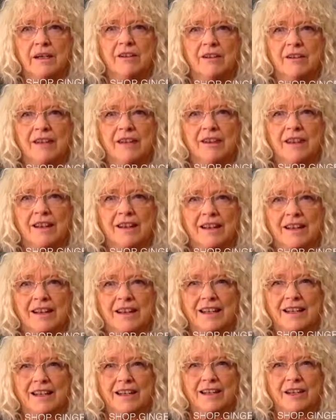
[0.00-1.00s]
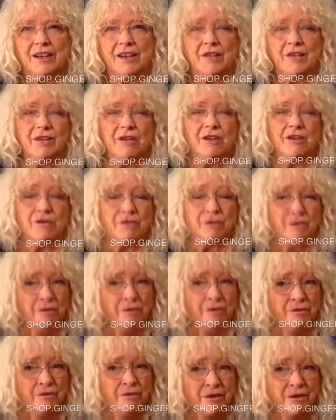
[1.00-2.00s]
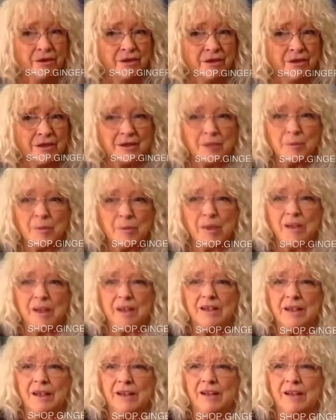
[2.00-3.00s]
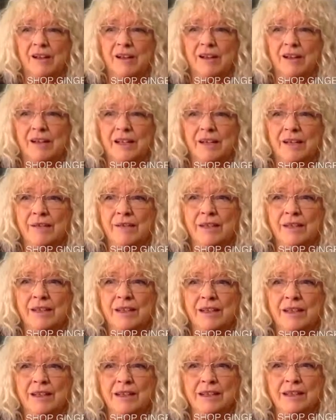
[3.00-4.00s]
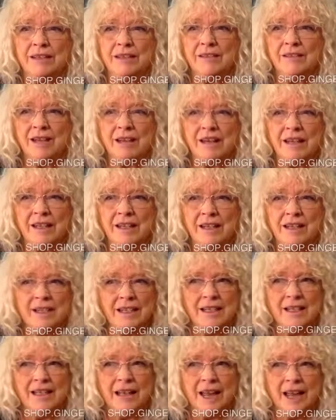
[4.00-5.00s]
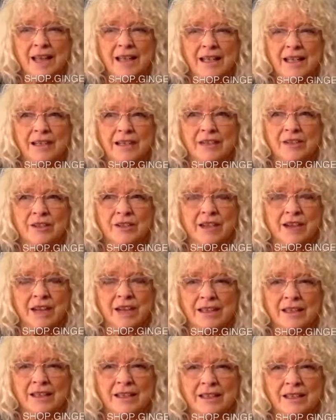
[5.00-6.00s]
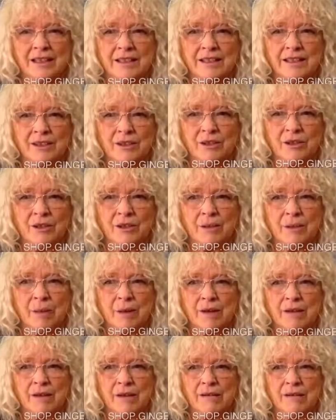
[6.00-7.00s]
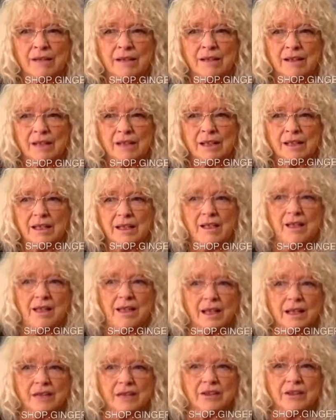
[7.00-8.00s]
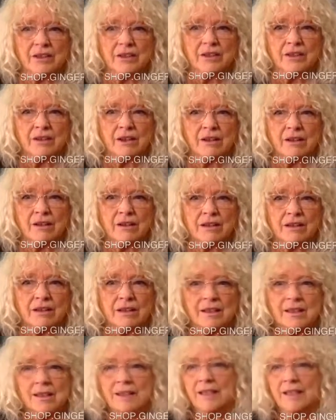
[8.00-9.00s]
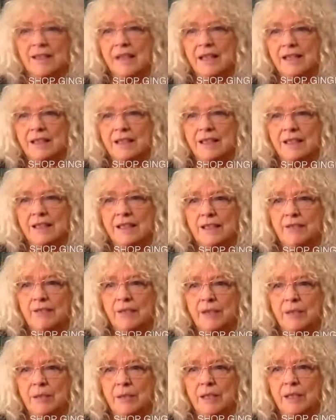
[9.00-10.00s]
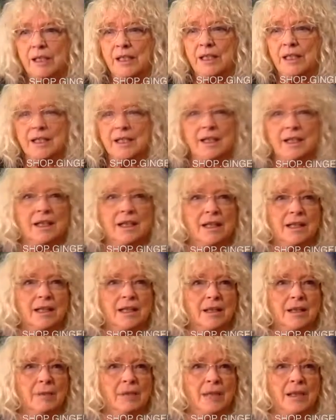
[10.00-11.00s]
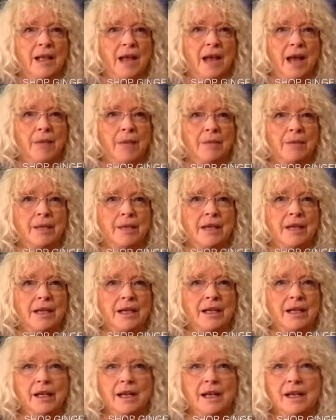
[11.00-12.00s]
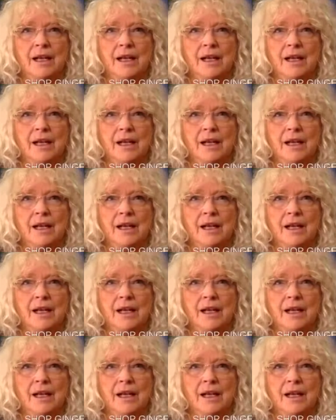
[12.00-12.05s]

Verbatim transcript: don't, don't know if you've noticed, but even the little tiny ads on telly is all about exercise, take this vitamin, be happy.